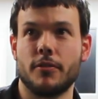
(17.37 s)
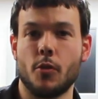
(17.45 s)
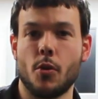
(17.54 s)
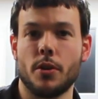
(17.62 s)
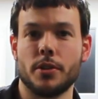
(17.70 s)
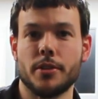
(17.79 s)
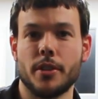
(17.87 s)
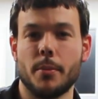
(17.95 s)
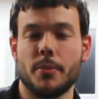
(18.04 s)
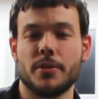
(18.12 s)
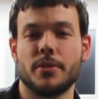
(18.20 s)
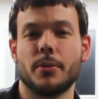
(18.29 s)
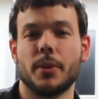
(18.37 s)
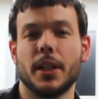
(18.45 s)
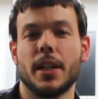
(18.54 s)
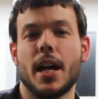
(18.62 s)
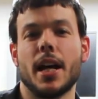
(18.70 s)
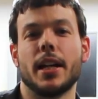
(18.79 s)
for Cyprus
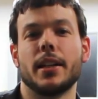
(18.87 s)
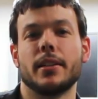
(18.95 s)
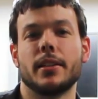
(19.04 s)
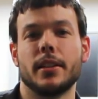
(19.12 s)
29,